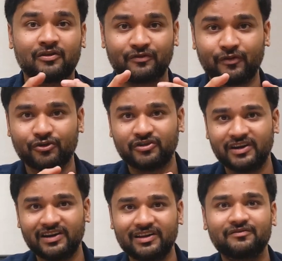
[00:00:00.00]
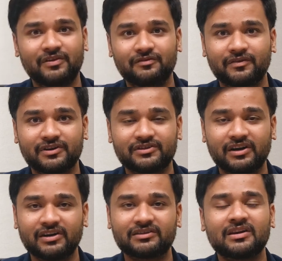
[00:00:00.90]
Fortunately, with
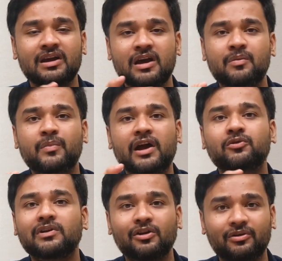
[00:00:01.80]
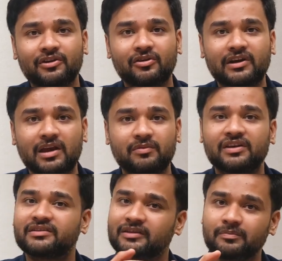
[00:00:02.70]
Workstatus, manually logging your time
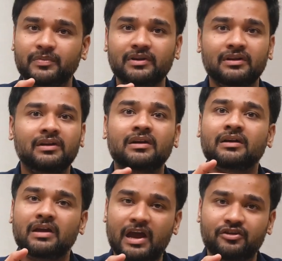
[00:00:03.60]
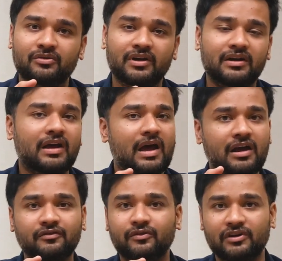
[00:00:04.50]
is simple, accurate,
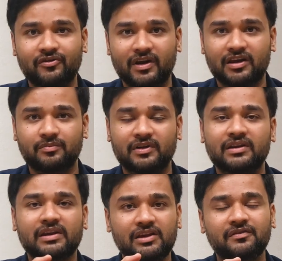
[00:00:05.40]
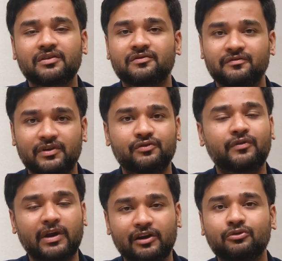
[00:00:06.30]
and fully trackable even when you
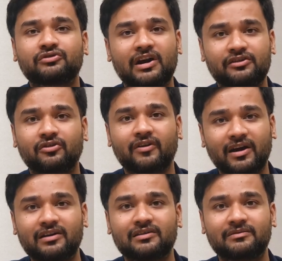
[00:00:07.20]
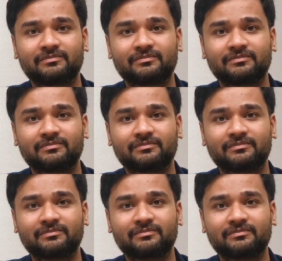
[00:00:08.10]
forget to start your tracker.